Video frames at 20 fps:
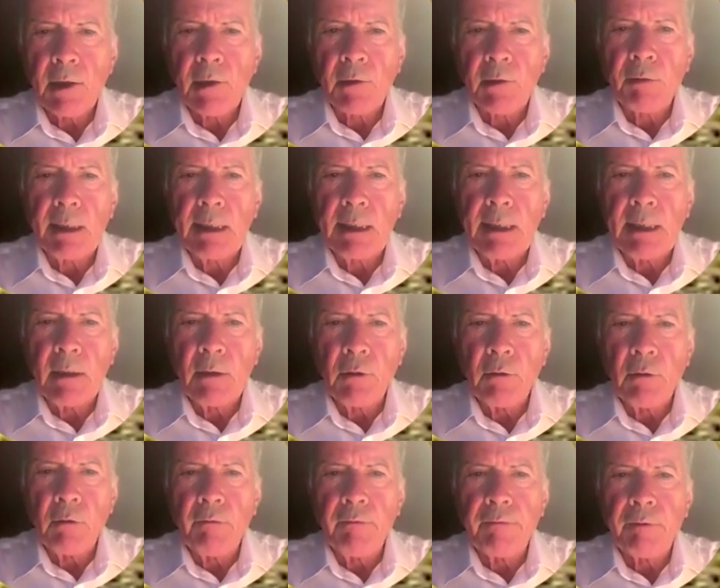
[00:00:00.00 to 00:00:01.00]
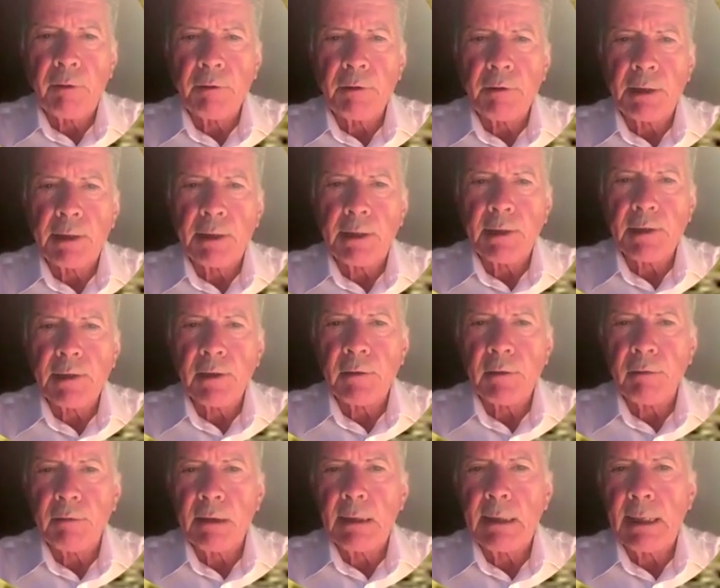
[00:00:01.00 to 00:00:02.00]
three new frontiers, or
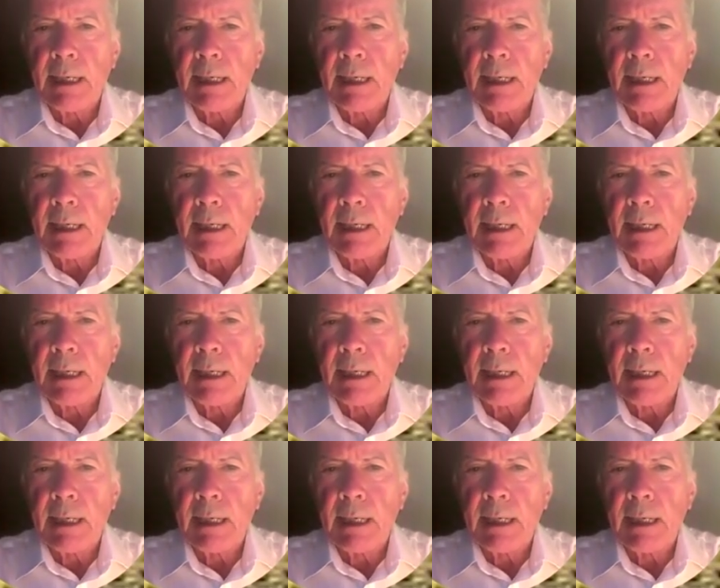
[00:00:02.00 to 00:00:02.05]
three